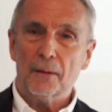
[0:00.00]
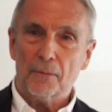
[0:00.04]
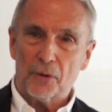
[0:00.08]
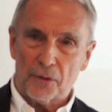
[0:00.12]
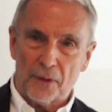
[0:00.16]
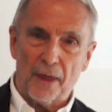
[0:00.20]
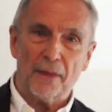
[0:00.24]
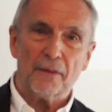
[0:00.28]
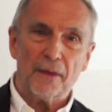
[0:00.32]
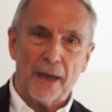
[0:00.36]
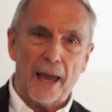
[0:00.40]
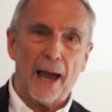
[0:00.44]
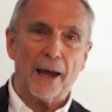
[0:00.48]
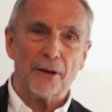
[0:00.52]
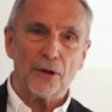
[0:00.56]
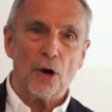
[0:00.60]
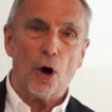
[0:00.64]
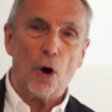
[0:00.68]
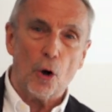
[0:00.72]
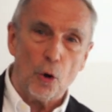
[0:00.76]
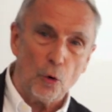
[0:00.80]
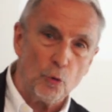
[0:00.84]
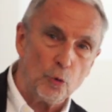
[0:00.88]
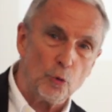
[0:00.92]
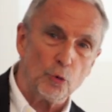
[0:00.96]
but then they had a
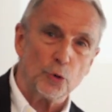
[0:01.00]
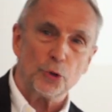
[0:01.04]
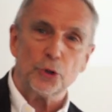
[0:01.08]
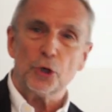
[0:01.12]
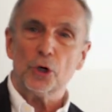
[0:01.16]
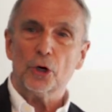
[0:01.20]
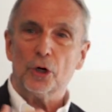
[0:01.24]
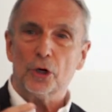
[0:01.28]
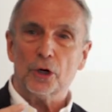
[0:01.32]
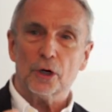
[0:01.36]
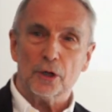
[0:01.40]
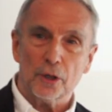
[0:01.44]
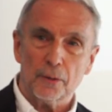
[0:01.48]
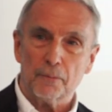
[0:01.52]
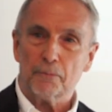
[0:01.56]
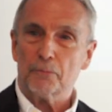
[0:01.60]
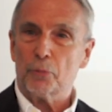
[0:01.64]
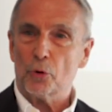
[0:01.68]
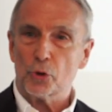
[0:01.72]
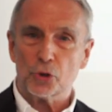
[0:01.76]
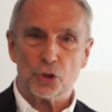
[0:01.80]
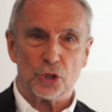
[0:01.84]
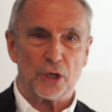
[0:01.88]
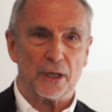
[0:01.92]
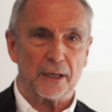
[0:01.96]
whole year
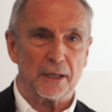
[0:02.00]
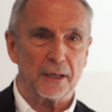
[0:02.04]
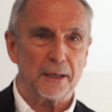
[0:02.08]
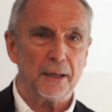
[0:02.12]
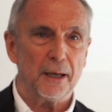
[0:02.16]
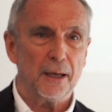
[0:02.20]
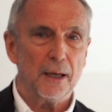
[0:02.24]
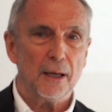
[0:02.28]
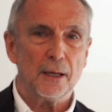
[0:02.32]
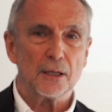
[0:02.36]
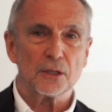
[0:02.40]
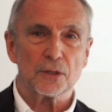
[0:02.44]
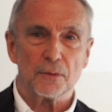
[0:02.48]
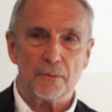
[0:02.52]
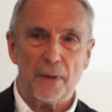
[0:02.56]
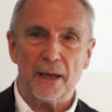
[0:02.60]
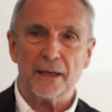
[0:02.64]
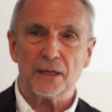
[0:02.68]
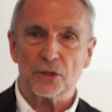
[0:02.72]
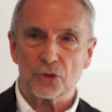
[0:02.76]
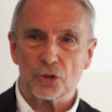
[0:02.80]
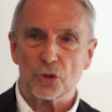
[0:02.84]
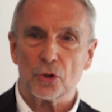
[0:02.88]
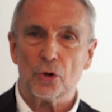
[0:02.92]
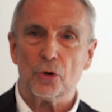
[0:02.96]
pushing to
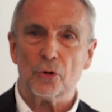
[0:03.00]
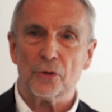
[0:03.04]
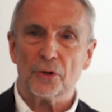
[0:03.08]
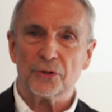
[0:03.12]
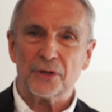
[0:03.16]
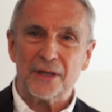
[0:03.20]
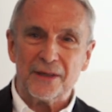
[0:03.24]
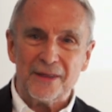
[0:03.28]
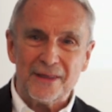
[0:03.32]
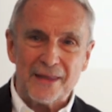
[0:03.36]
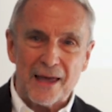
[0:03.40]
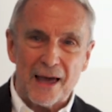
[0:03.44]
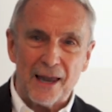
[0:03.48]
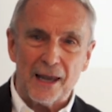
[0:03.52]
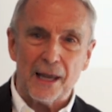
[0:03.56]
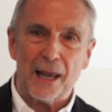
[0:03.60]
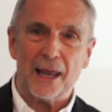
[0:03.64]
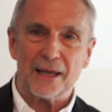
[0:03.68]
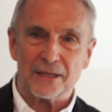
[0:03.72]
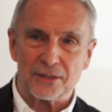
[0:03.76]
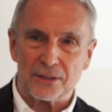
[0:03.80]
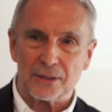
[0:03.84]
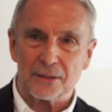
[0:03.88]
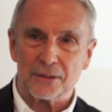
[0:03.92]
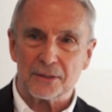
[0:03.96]
make sure that in their
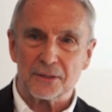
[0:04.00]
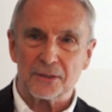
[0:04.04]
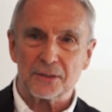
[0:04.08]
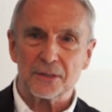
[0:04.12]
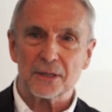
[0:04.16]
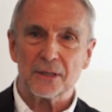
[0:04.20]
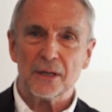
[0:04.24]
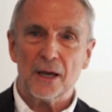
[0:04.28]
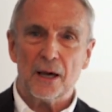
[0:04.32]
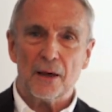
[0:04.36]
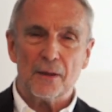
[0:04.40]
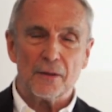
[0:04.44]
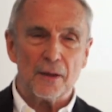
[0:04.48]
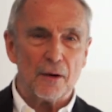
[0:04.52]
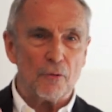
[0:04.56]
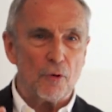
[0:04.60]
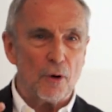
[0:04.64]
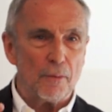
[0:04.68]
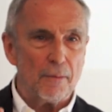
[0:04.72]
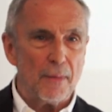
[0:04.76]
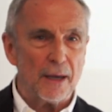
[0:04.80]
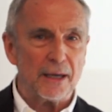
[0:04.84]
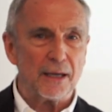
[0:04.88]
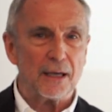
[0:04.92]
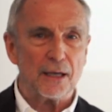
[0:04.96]
lessons they were
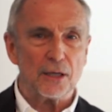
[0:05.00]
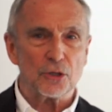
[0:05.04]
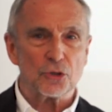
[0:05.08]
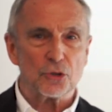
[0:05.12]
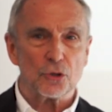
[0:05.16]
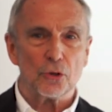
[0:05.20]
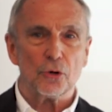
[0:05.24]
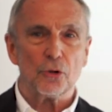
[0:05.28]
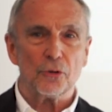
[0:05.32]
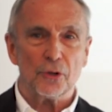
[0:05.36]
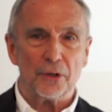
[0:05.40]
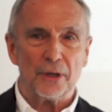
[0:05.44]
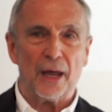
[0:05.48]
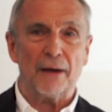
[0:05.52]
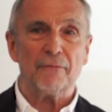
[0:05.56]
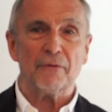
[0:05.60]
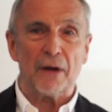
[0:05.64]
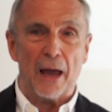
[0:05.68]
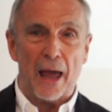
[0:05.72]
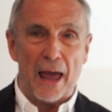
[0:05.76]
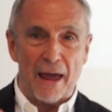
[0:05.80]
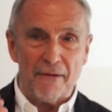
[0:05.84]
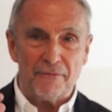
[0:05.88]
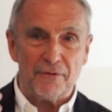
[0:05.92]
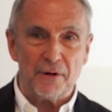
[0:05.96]
making sure
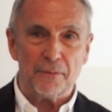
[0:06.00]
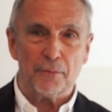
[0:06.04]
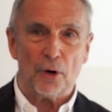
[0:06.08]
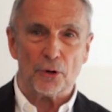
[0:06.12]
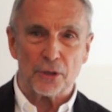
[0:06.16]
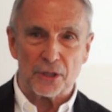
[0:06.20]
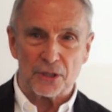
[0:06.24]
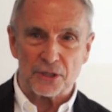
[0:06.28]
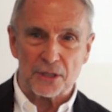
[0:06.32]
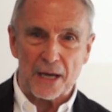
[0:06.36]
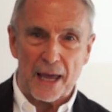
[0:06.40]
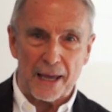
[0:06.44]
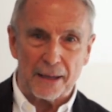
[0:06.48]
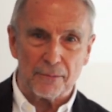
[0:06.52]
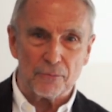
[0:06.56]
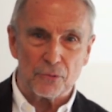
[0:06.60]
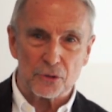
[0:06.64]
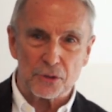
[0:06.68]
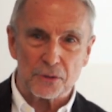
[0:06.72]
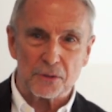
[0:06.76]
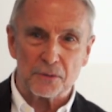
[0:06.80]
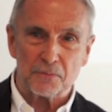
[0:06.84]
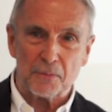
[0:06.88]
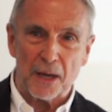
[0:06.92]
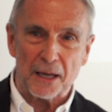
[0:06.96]
that everybody's name
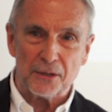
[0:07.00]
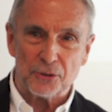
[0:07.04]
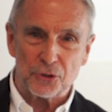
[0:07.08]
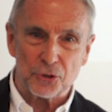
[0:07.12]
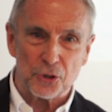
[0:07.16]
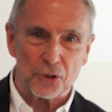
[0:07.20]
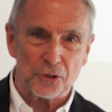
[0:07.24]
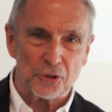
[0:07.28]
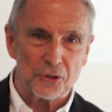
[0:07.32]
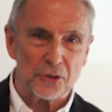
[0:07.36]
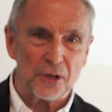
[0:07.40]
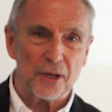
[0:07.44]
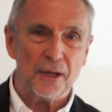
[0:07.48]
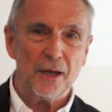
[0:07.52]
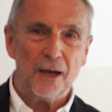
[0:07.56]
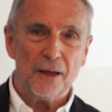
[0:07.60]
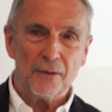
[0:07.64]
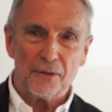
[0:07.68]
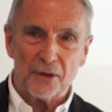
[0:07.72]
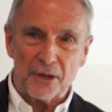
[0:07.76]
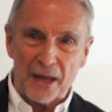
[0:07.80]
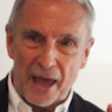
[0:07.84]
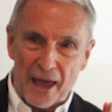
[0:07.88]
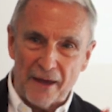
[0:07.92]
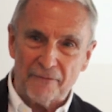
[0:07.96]
was mentioned,
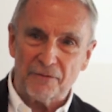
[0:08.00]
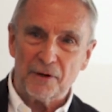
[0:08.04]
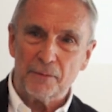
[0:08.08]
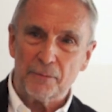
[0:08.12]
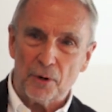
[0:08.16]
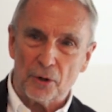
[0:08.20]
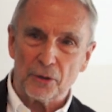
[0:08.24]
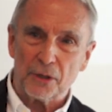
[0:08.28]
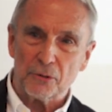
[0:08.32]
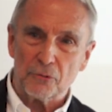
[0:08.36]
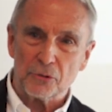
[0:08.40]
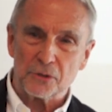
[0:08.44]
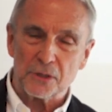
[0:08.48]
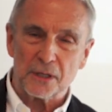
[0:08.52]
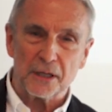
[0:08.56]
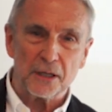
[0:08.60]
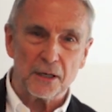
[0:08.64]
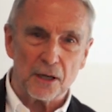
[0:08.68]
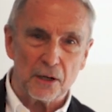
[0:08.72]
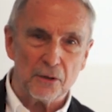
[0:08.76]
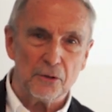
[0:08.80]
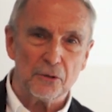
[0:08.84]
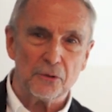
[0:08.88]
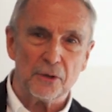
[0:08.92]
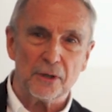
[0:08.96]
that everybody was
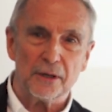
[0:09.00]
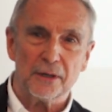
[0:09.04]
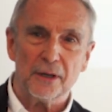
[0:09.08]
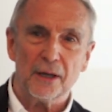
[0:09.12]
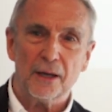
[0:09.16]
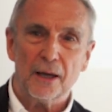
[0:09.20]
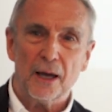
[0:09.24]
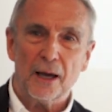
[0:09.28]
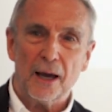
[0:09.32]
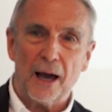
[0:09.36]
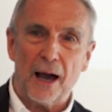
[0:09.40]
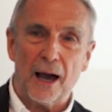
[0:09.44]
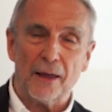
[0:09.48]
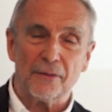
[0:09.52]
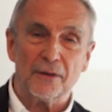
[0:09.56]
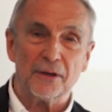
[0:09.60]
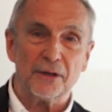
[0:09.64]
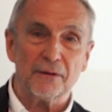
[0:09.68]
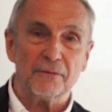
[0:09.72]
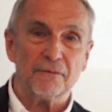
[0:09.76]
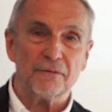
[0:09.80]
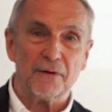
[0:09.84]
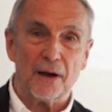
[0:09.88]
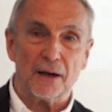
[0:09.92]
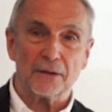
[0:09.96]
included, and that
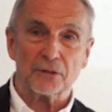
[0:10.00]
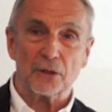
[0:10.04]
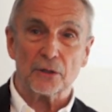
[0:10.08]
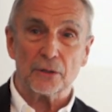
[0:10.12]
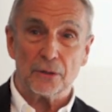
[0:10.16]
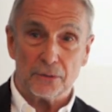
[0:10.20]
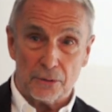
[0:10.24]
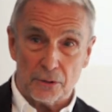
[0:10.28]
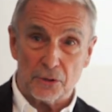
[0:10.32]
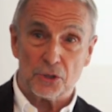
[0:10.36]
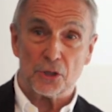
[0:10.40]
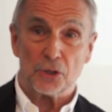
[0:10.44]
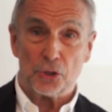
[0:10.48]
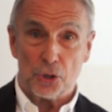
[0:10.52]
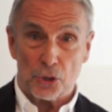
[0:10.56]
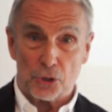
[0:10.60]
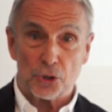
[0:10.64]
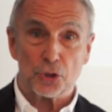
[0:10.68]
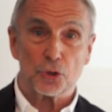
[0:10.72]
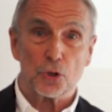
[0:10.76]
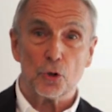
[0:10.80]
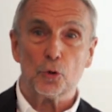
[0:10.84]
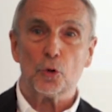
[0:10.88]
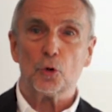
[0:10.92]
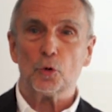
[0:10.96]
in fact the
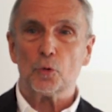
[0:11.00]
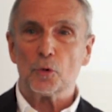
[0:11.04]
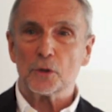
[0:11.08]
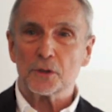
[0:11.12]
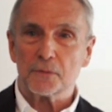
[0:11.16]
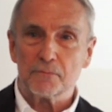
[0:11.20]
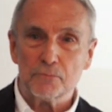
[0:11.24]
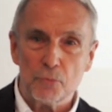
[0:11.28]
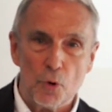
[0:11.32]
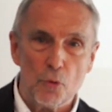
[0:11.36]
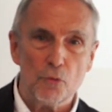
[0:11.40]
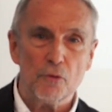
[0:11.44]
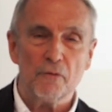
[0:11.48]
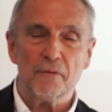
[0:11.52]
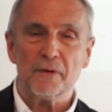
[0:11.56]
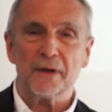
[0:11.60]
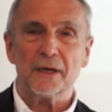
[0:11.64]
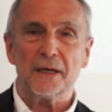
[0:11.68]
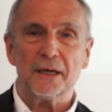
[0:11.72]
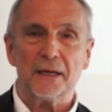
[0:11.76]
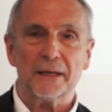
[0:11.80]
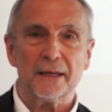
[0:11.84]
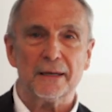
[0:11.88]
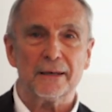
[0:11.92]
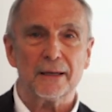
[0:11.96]
school was
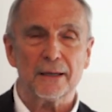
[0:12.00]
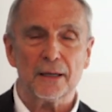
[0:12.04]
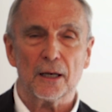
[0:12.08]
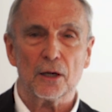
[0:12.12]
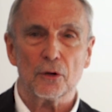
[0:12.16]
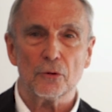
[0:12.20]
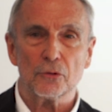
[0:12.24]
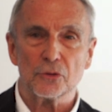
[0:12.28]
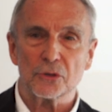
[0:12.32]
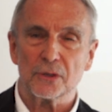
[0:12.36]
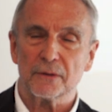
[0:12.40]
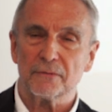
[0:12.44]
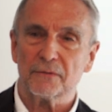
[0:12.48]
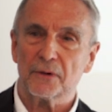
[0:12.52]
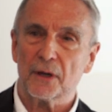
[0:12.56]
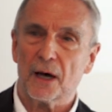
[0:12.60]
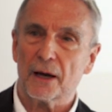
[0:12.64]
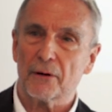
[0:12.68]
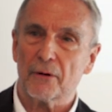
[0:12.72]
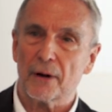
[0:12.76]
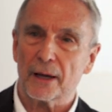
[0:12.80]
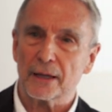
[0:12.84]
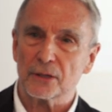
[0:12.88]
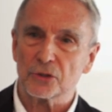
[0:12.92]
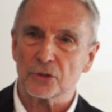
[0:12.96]
moving in an inclusive
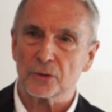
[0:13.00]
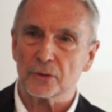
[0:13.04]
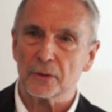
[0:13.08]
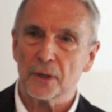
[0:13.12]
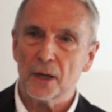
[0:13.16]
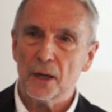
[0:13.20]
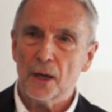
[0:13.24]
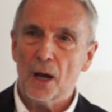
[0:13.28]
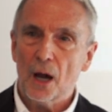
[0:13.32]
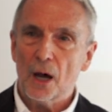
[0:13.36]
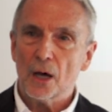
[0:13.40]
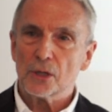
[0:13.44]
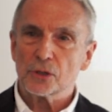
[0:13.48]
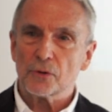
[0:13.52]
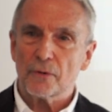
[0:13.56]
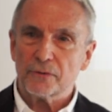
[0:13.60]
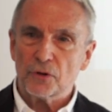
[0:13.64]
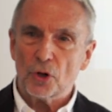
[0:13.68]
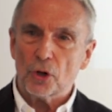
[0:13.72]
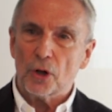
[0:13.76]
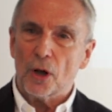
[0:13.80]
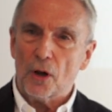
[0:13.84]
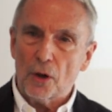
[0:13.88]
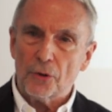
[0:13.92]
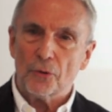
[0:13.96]
direction. So we
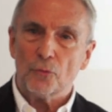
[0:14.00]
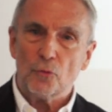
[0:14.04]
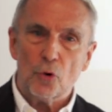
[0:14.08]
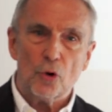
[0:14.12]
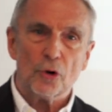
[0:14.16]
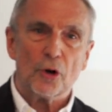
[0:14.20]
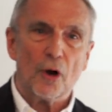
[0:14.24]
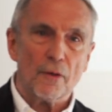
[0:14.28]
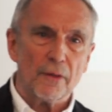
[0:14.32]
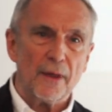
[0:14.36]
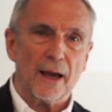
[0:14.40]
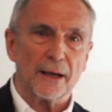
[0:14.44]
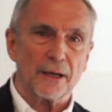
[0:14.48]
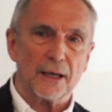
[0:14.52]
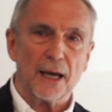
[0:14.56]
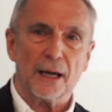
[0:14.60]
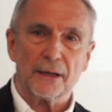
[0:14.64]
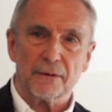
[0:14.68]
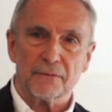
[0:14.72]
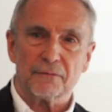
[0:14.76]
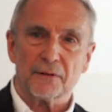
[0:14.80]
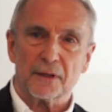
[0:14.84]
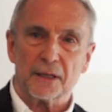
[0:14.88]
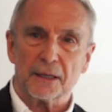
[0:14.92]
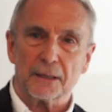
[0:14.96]
did a lot of work on that kind
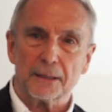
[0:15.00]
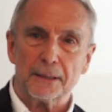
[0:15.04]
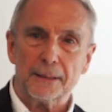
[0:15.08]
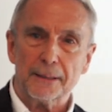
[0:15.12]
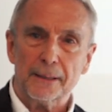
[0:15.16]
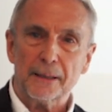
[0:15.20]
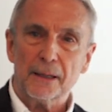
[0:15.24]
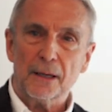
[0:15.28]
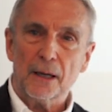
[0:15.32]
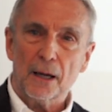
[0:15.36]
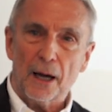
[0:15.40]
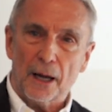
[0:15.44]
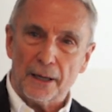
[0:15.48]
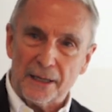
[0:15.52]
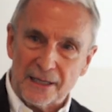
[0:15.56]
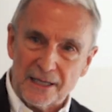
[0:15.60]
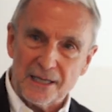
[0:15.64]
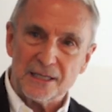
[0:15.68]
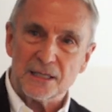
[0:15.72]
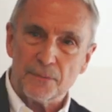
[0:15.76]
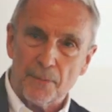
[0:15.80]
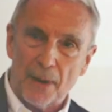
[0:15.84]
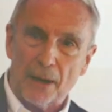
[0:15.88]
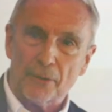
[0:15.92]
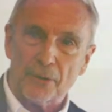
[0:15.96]
of thing, and it
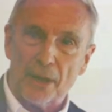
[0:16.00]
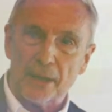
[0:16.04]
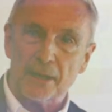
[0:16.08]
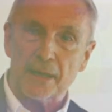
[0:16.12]
is about